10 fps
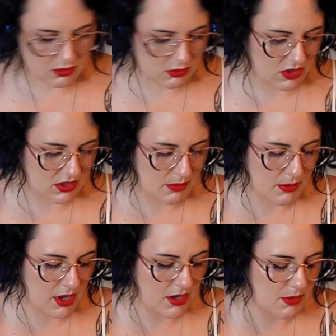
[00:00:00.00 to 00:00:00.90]
were just on
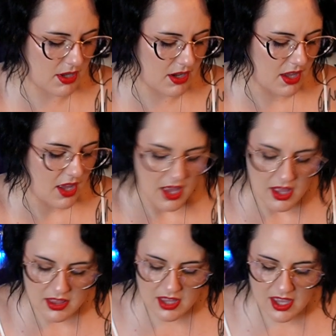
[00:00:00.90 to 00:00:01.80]
bottom, but
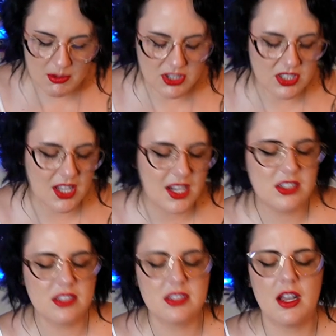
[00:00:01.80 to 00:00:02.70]
the image that I
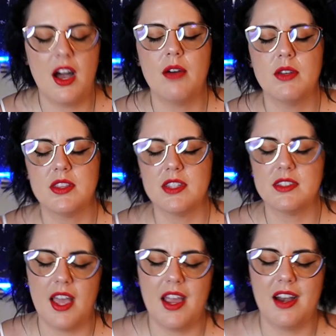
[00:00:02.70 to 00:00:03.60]
just got with
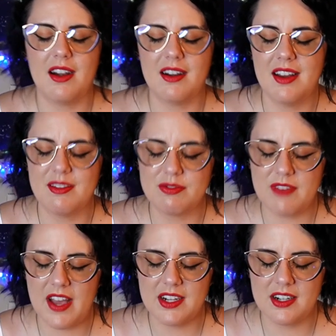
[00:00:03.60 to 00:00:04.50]
this air and
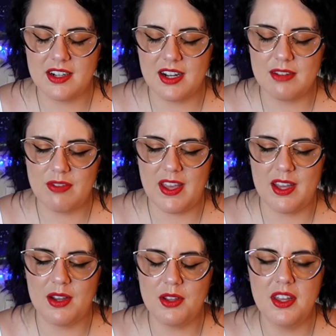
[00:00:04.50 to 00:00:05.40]
fire and
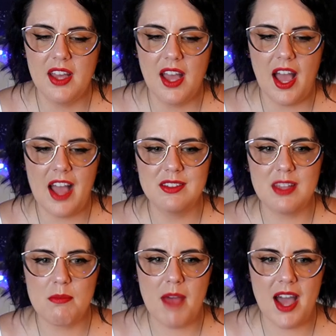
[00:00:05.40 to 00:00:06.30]
veiled, I was
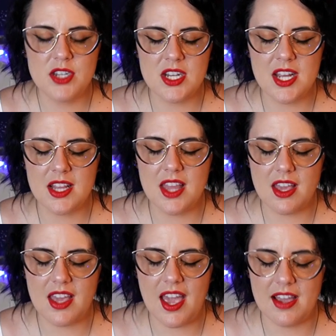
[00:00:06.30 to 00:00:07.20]
imagining like
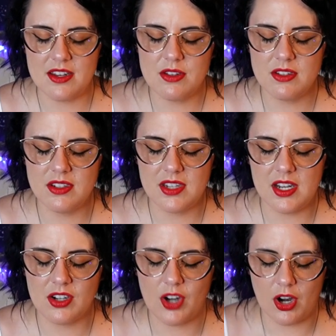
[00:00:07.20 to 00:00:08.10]
a candle
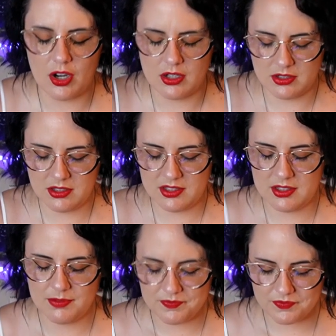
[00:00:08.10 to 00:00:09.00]
near
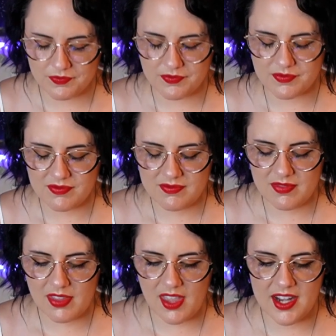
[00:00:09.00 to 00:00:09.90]
curtains.
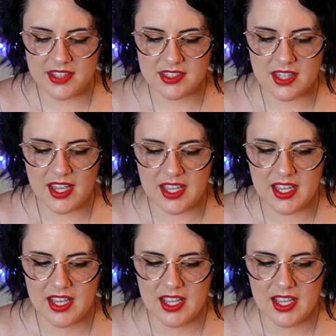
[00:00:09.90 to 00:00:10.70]
And it's like